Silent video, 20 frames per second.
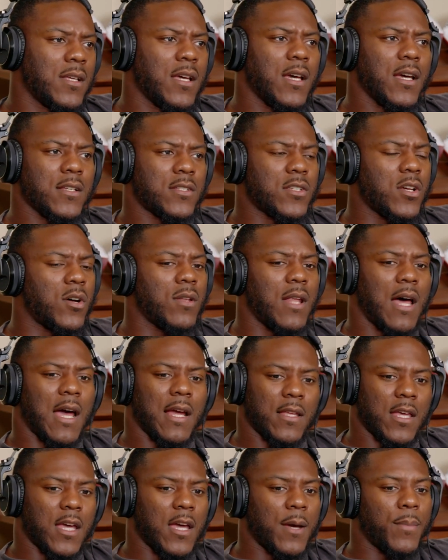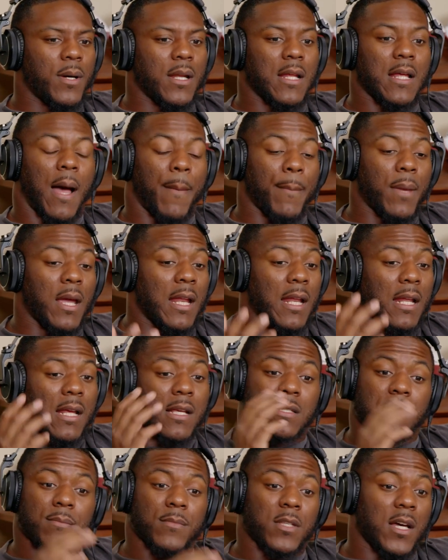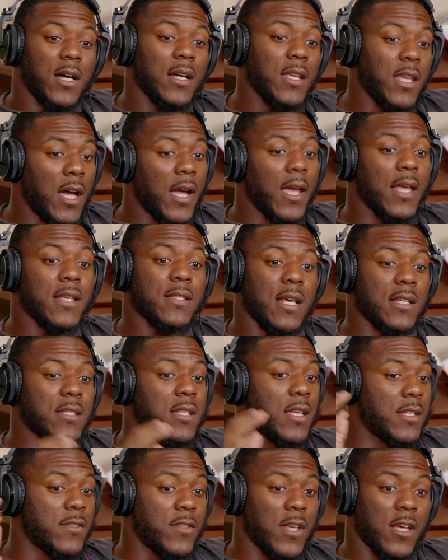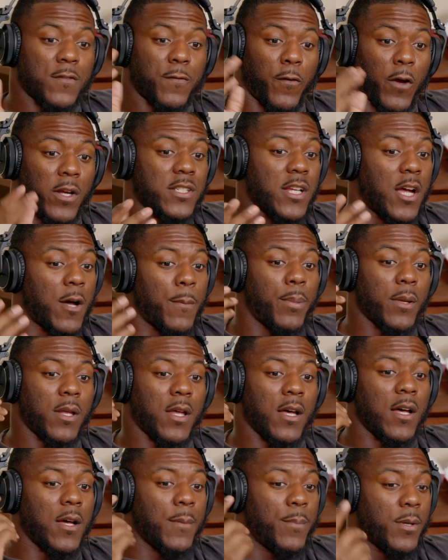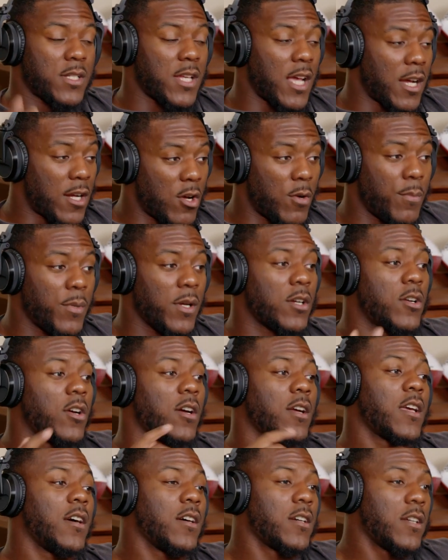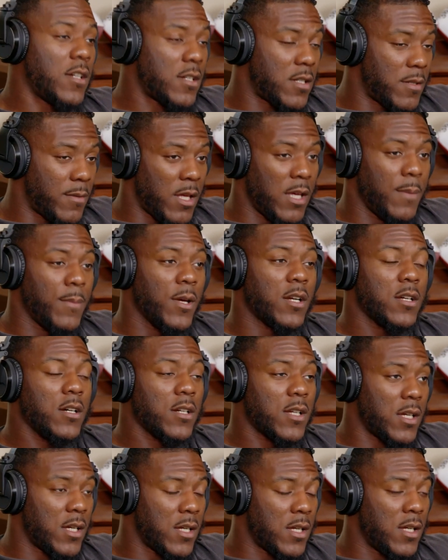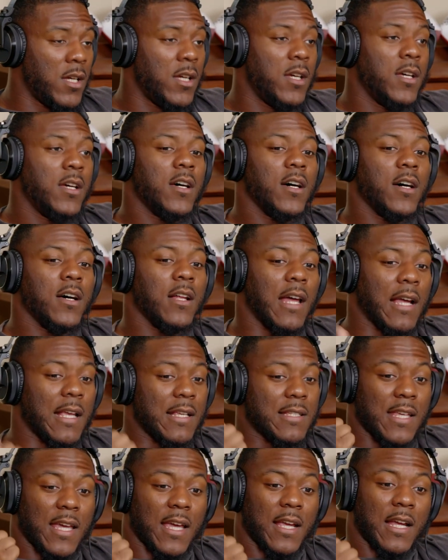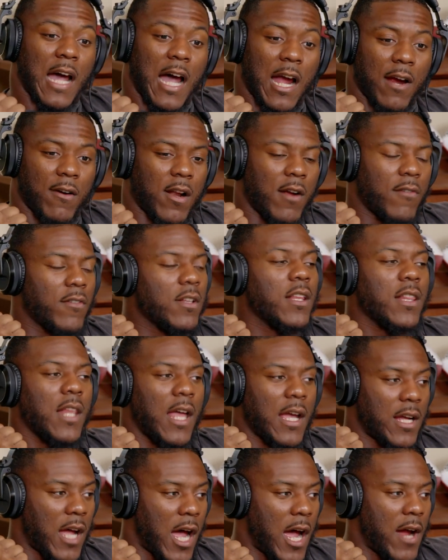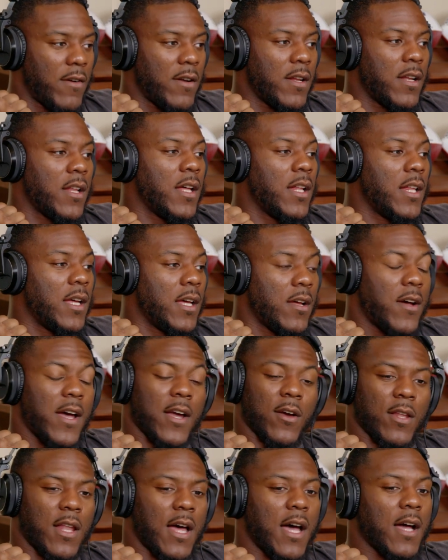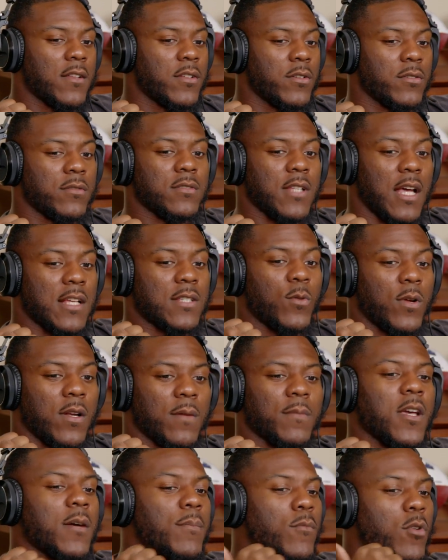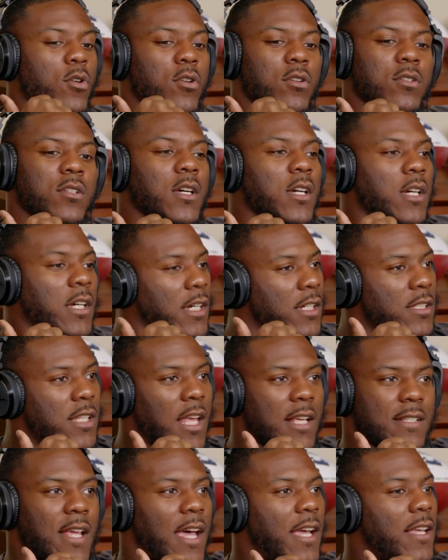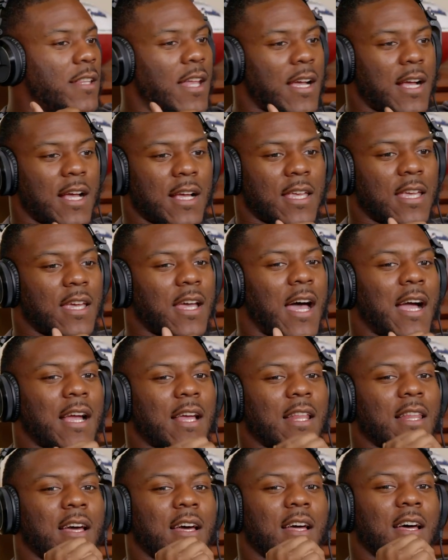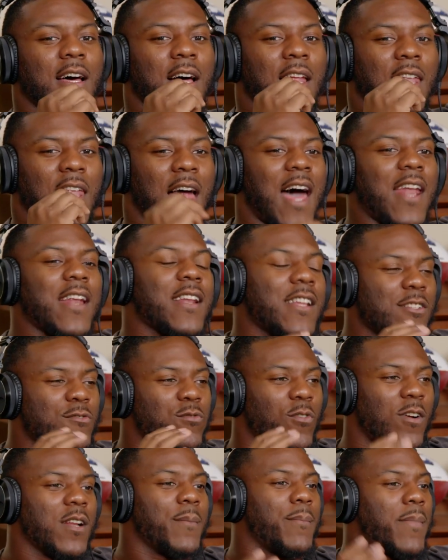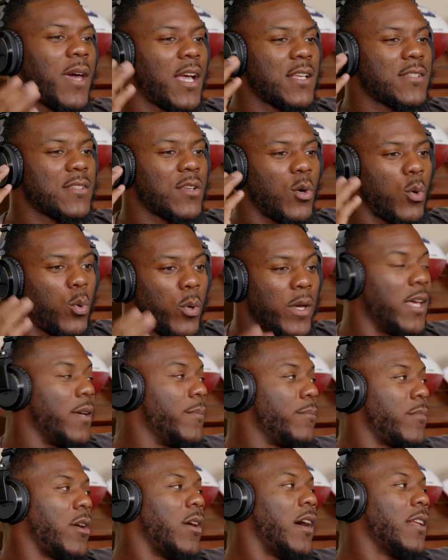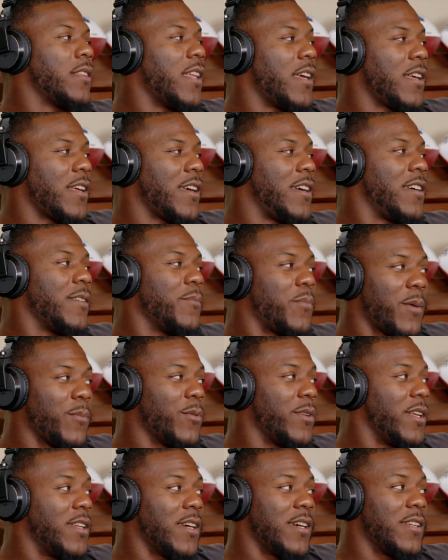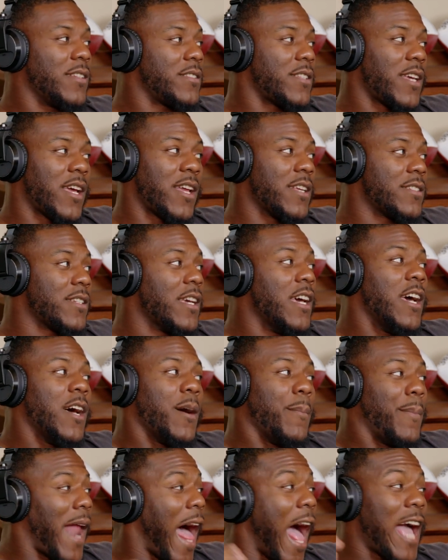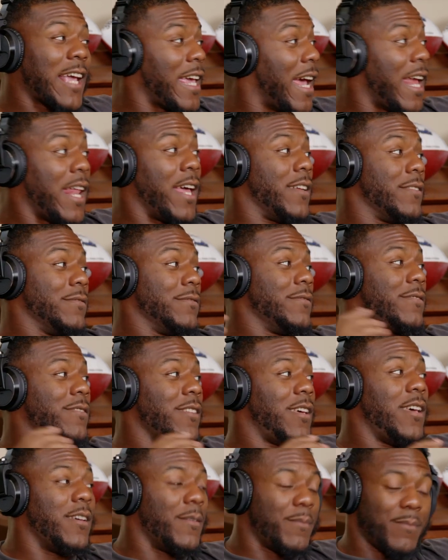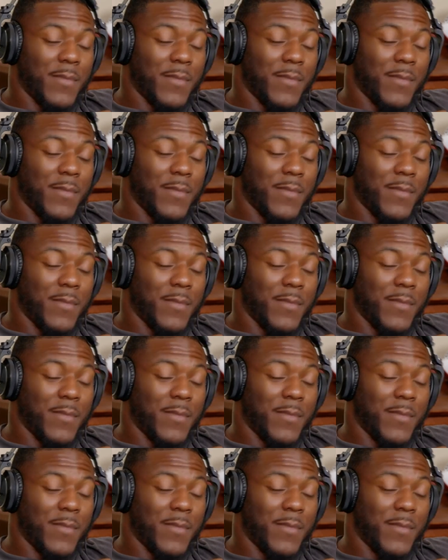Yeah, so okay. like, yeah, but it, I mean, it is some young youngins that's just that's fresh out. Uh, Pacheco, Pacheco, been cook, he been cooking. Mm-hmm. Uh, like he said, Kyren. I really like Kyren in L.A. Though, I ain't gonna lie, I do. That's one of them young boys that's like, like I get. I a lot of these running backs quit, bro. I think people need to understand this, but I get it.